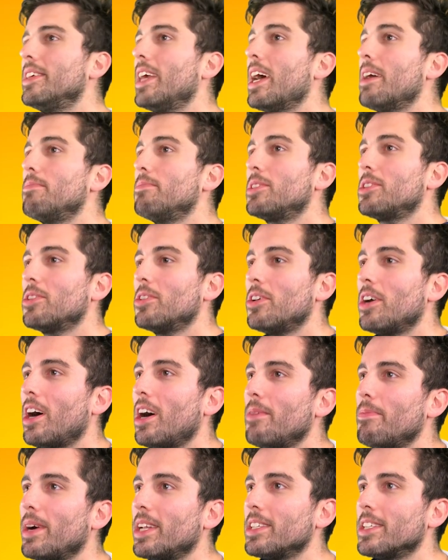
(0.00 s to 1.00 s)
Yeah, sure,
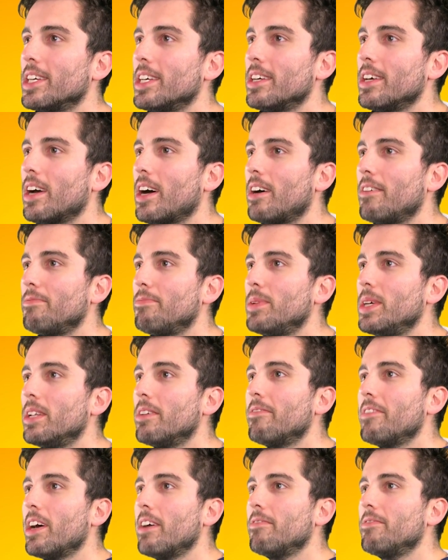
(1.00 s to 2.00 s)
I'm Andy. I've been
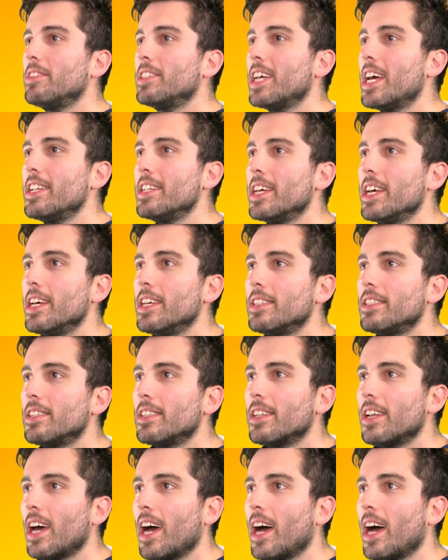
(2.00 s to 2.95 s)
a vet for 10 years